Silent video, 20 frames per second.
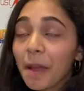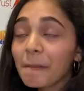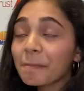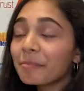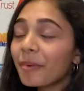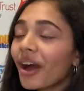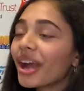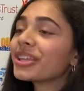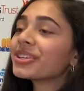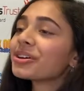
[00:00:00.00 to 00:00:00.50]

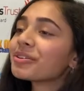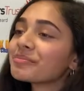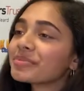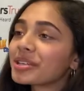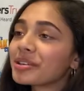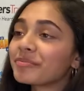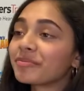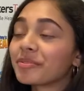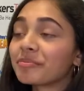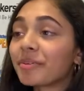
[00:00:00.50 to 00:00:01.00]
My top
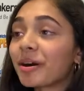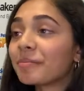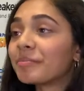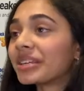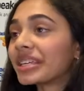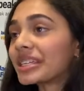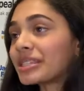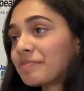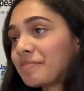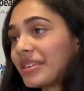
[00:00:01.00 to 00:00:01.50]
tip for
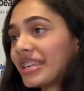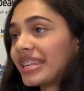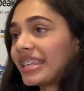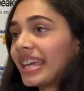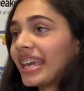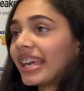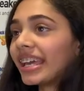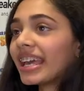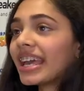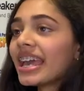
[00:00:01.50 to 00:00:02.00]
public
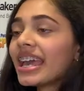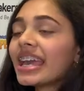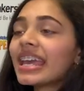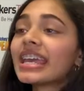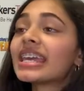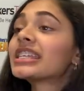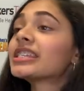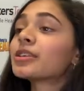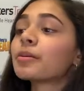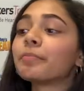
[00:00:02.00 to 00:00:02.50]
speaking
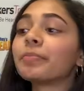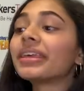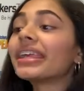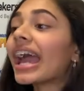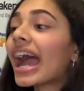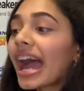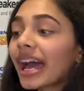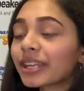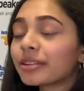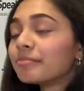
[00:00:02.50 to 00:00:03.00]
is be
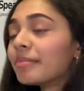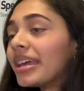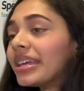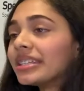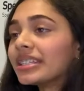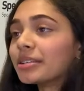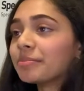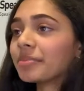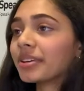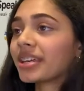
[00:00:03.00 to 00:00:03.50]
animated,